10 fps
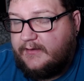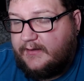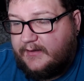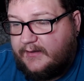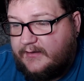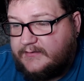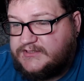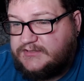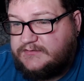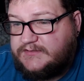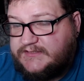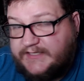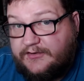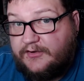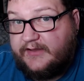uh,
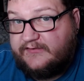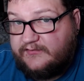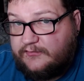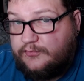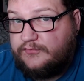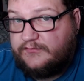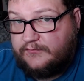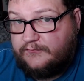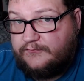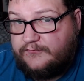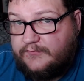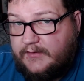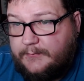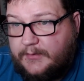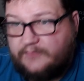Center exclusive
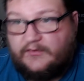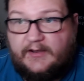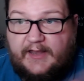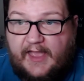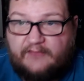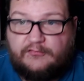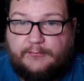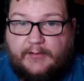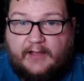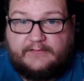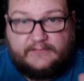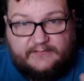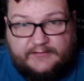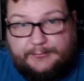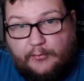because on the actual box it
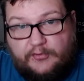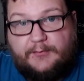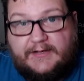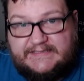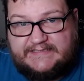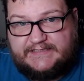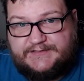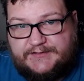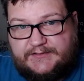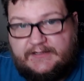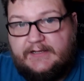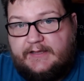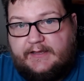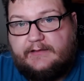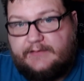says Pokemon Center
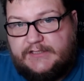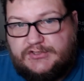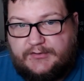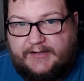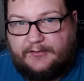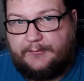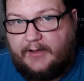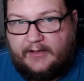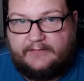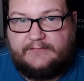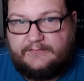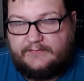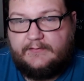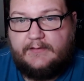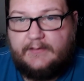Elite Trainer Box.